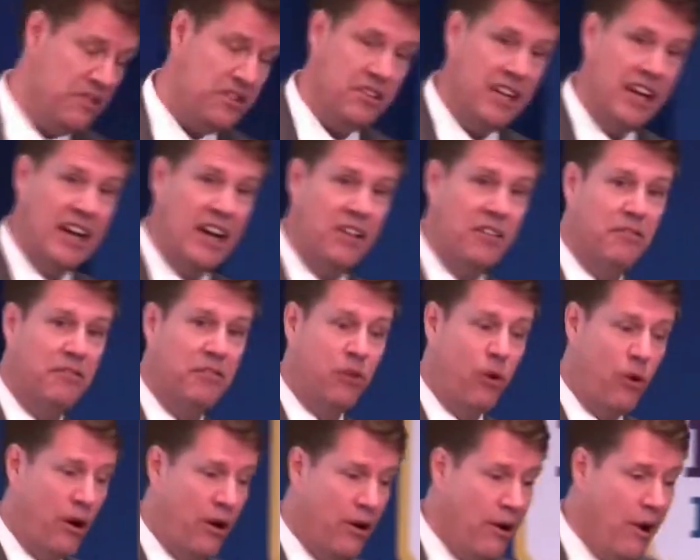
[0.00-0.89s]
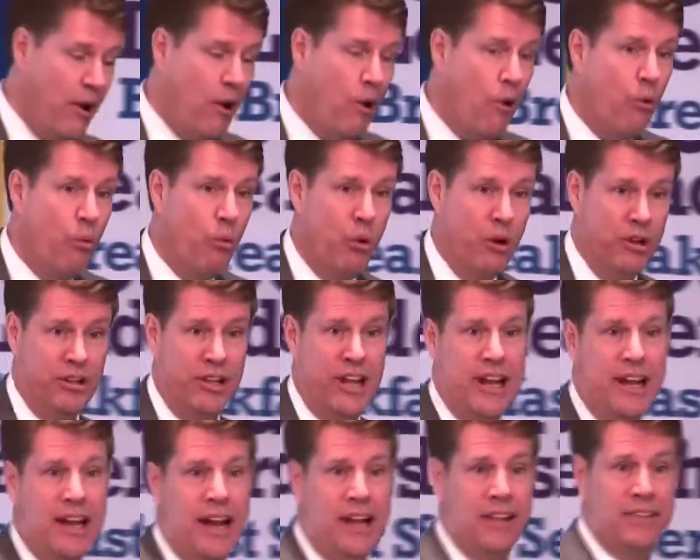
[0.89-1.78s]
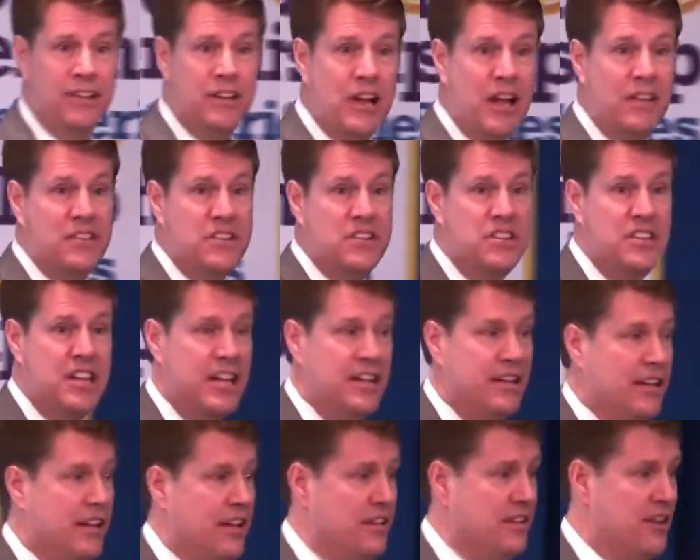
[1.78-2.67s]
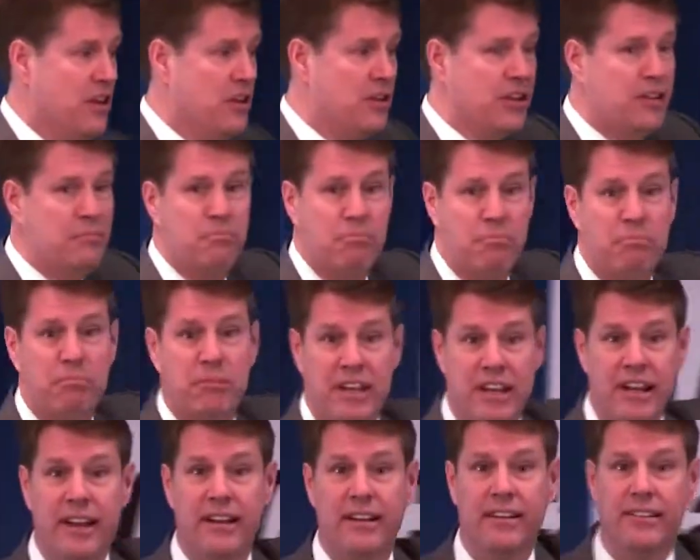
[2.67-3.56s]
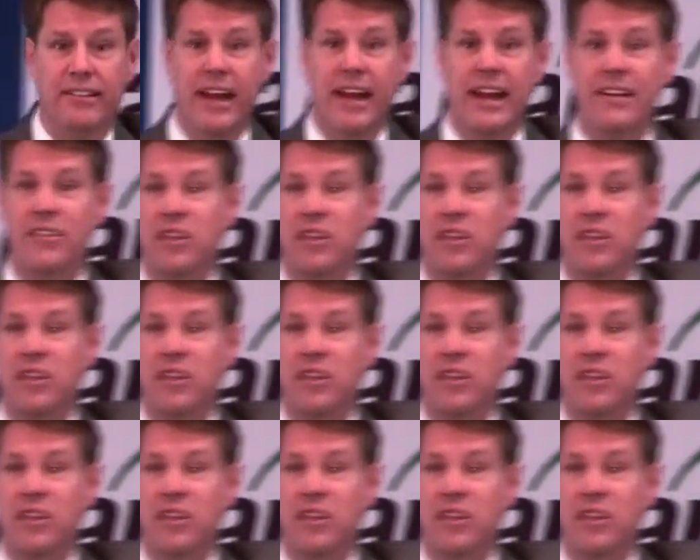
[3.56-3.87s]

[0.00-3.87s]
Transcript: us laid on the floor, one laid on the seat, and the other kid laid